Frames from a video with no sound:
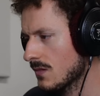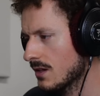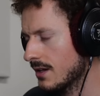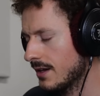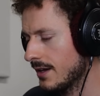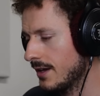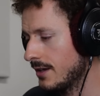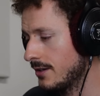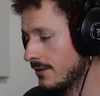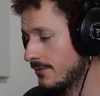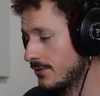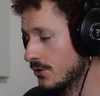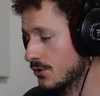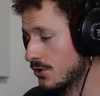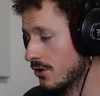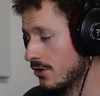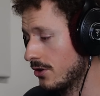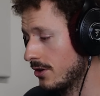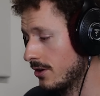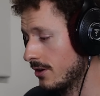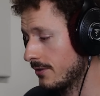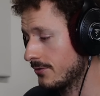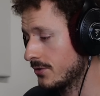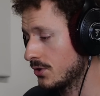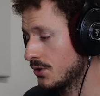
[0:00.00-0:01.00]
and if you turn
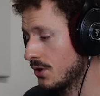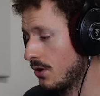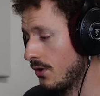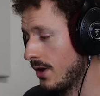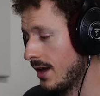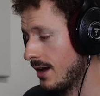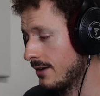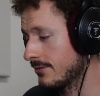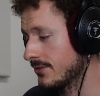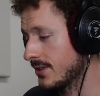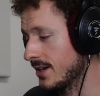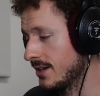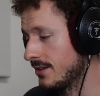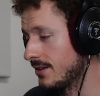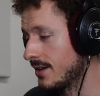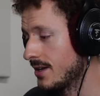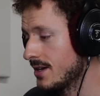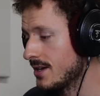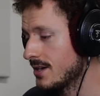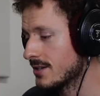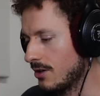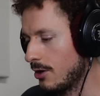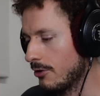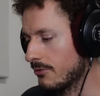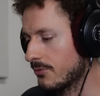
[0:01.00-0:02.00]
it off, you don't have that.
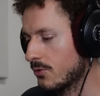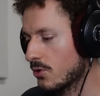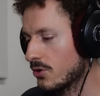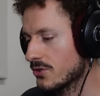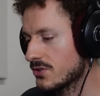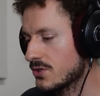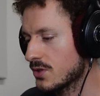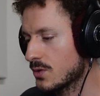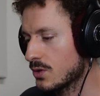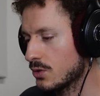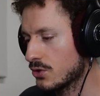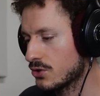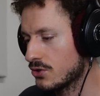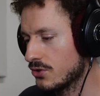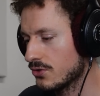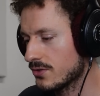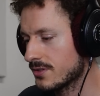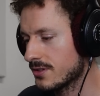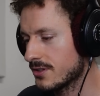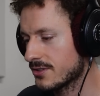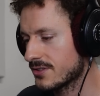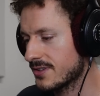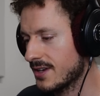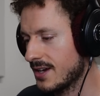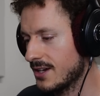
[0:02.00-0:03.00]
Of course, you could use
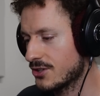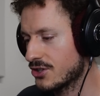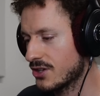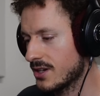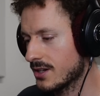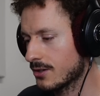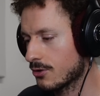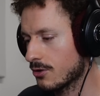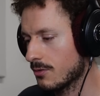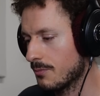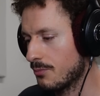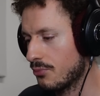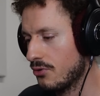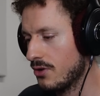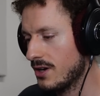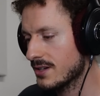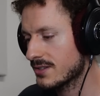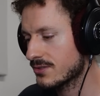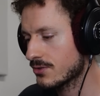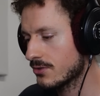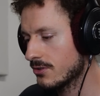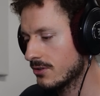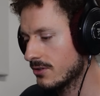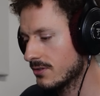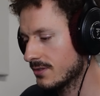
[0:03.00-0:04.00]
a sidechain
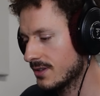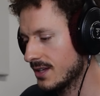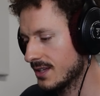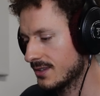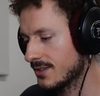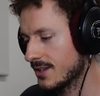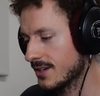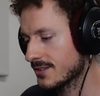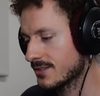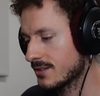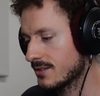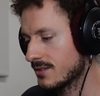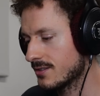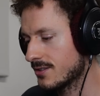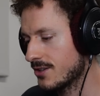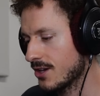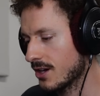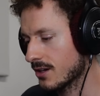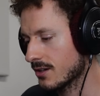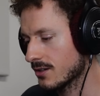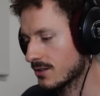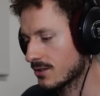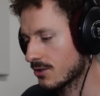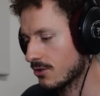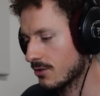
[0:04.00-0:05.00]
compressor that doesn't
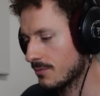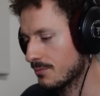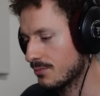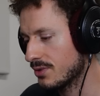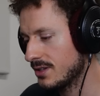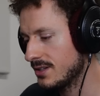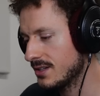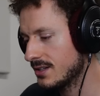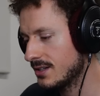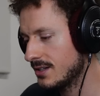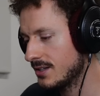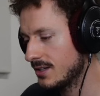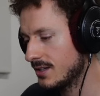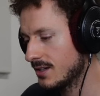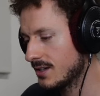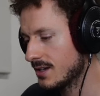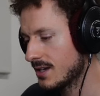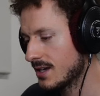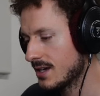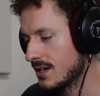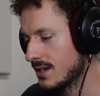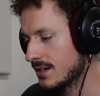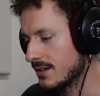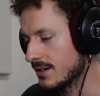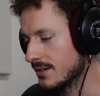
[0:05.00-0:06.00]
duck it completely
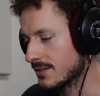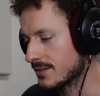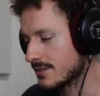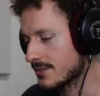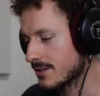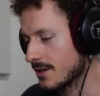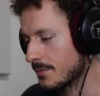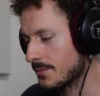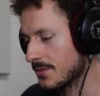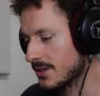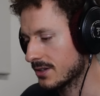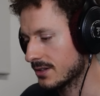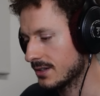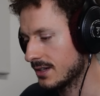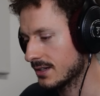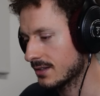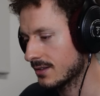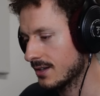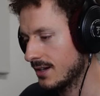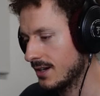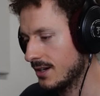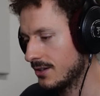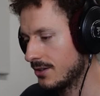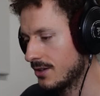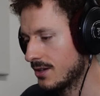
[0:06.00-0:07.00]
and something like
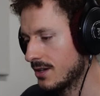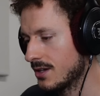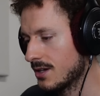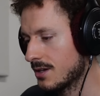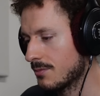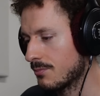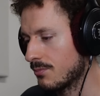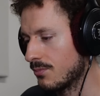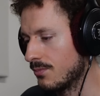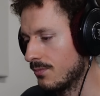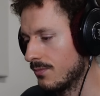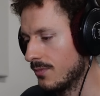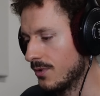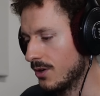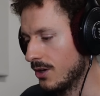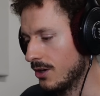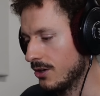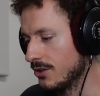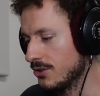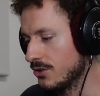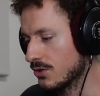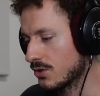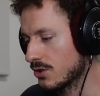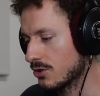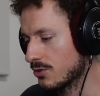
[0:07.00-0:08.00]
that.
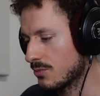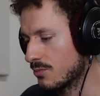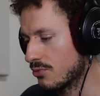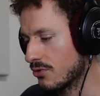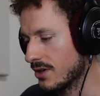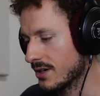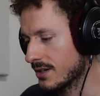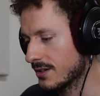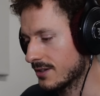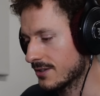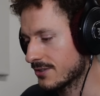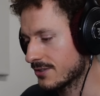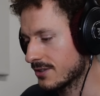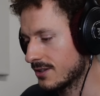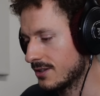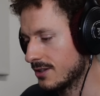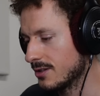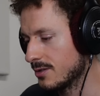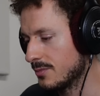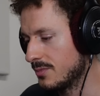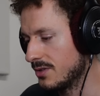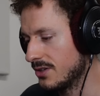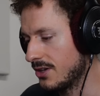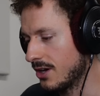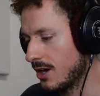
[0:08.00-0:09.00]
You could bring this a
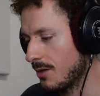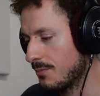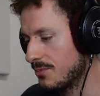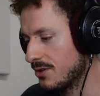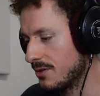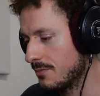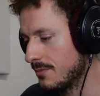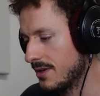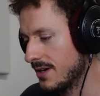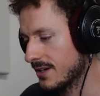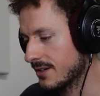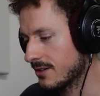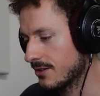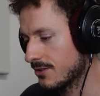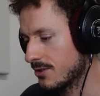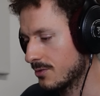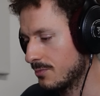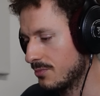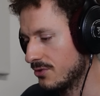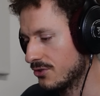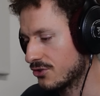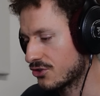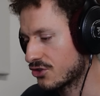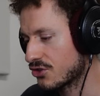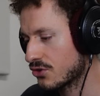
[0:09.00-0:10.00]
little bit up and make it a
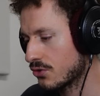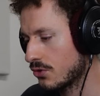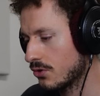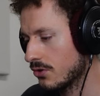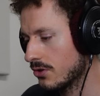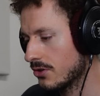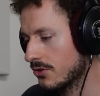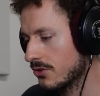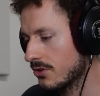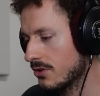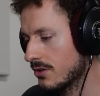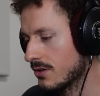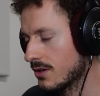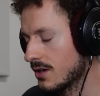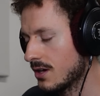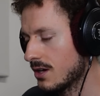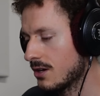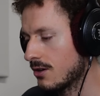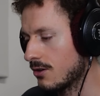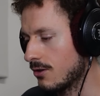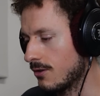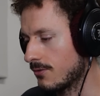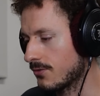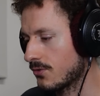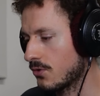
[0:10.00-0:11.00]
bit shorter.
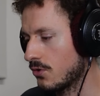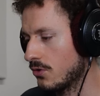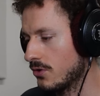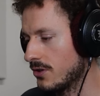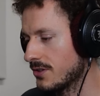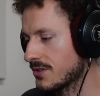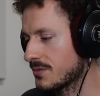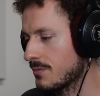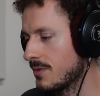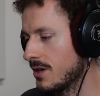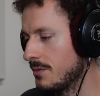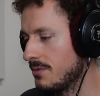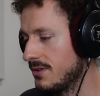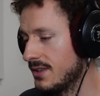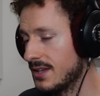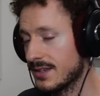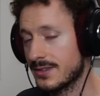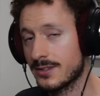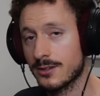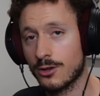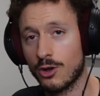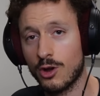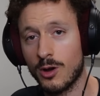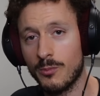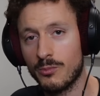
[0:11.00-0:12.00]
Of course, maybe
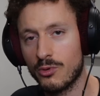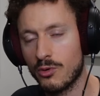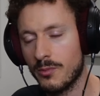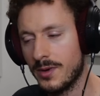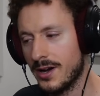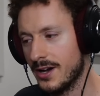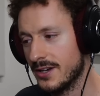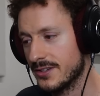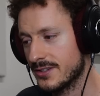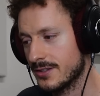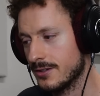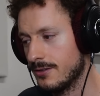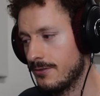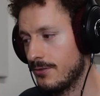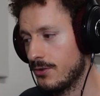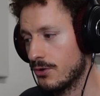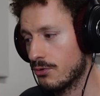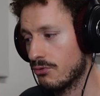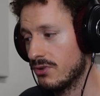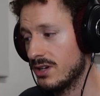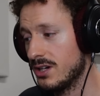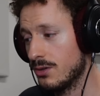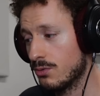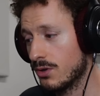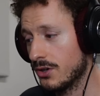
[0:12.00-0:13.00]
that's a compromise if you
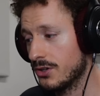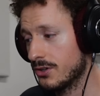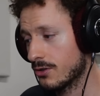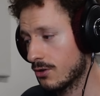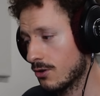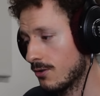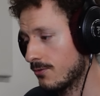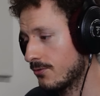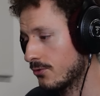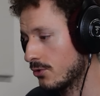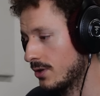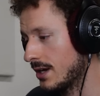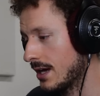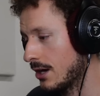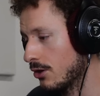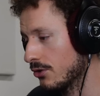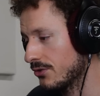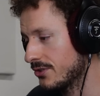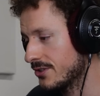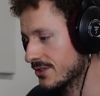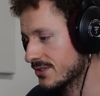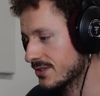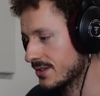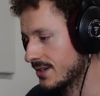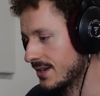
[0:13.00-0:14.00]
really want to go for
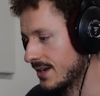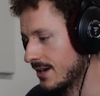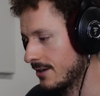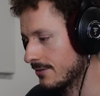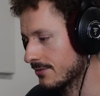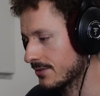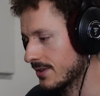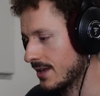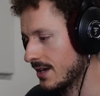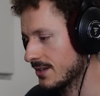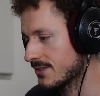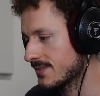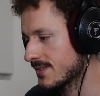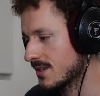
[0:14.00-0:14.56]
loudness and have that